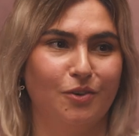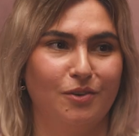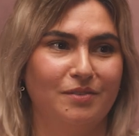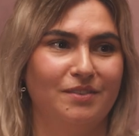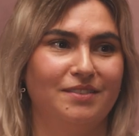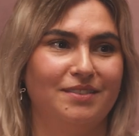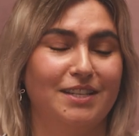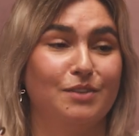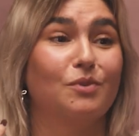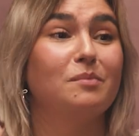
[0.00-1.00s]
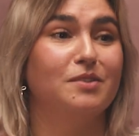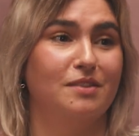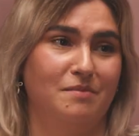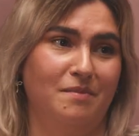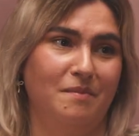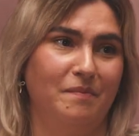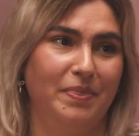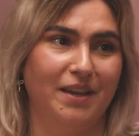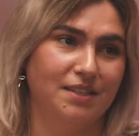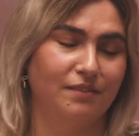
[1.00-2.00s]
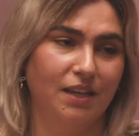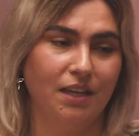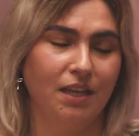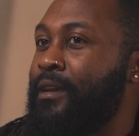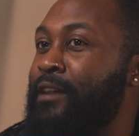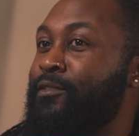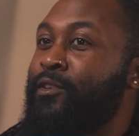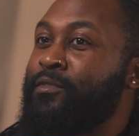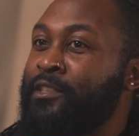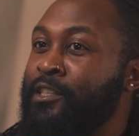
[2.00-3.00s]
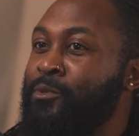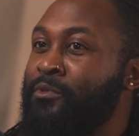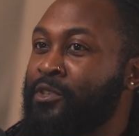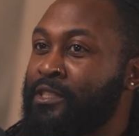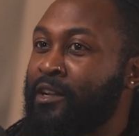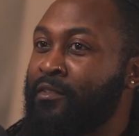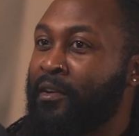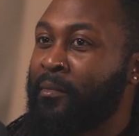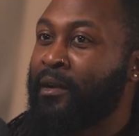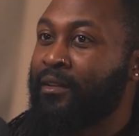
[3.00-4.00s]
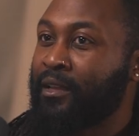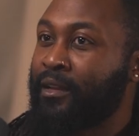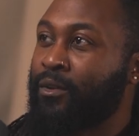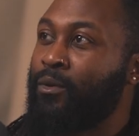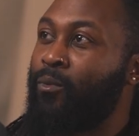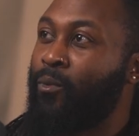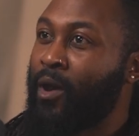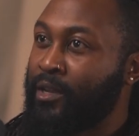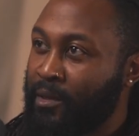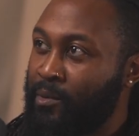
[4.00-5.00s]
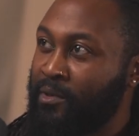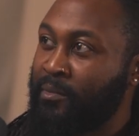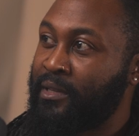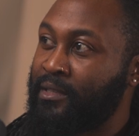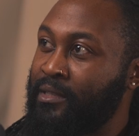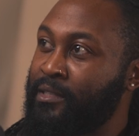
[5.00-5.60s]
not disrupt them negatively? Have a conversation with yourself about like, why do I want to be in this